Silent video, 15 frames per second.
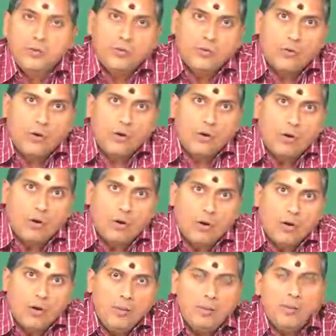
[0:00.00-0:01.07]
for
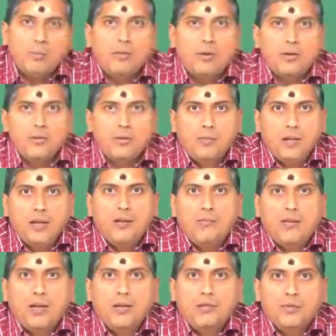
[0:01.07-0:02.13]
all possible
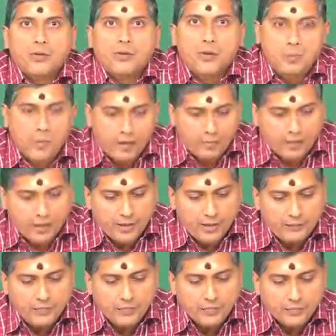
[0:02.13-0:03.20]
values of the parameter.
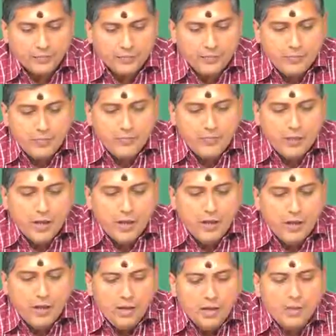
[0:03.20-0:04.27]

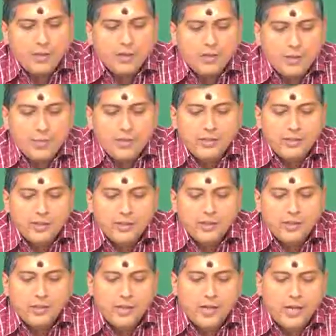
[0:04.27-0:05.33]
Now, as I mentioned
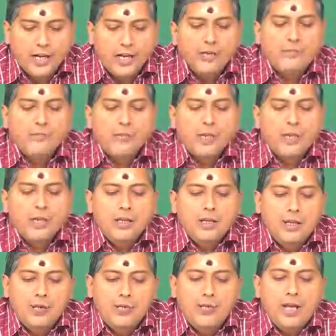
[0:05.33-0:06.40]
earlier,
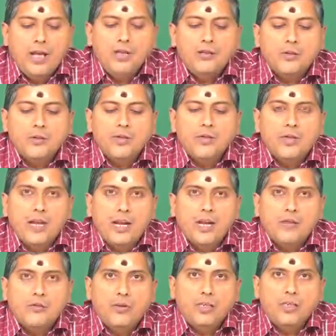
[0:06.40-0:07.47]
the phase of the
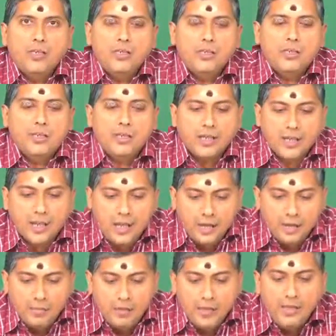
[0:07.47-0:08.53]
scaling function
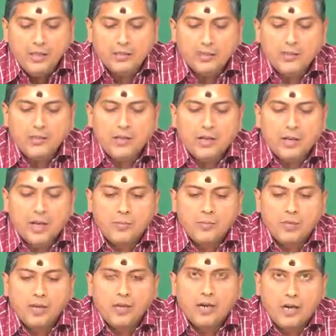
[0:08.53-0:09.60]
can be chosen
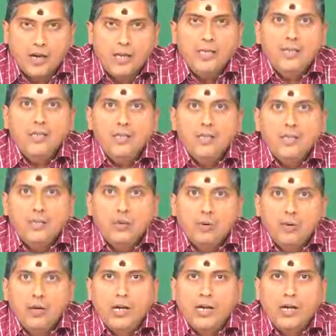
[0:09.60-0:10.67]
arbitrarily. The
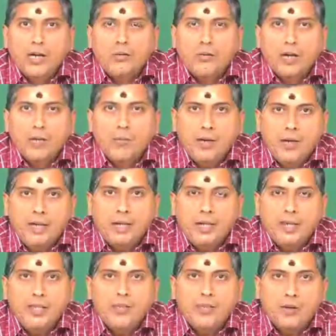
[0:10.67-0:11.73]
only requirement
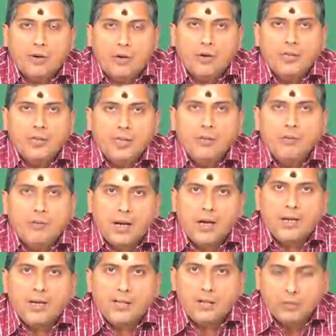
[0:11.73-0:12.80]
is on the
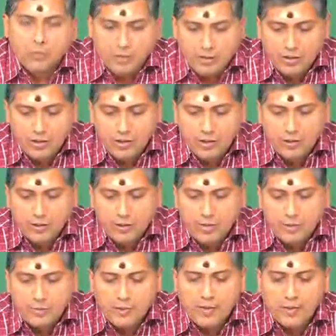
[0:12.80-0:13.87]
magnitude,
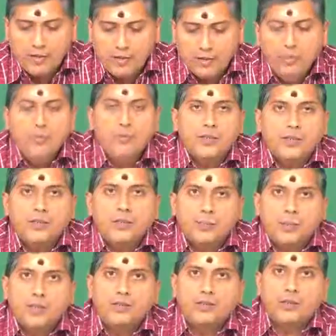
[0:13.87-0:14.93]
squared magnitude, which
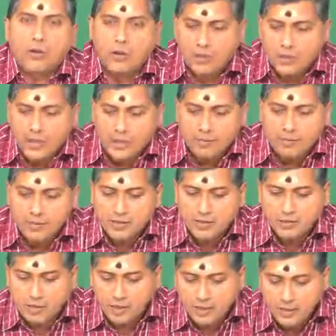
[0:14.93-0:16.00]
depends on the
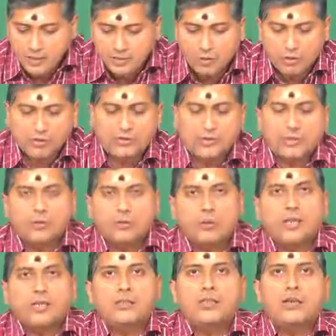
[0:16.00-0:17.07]
admissibility constant. So,
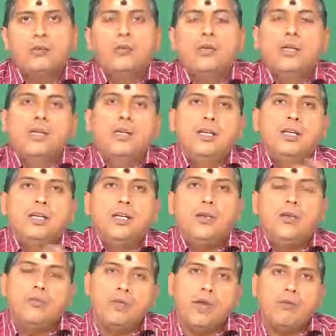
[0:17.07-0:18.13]
that is how
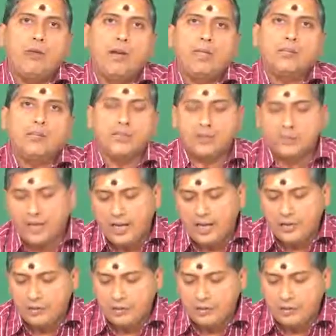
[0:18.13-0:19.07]
the wavelets and scaling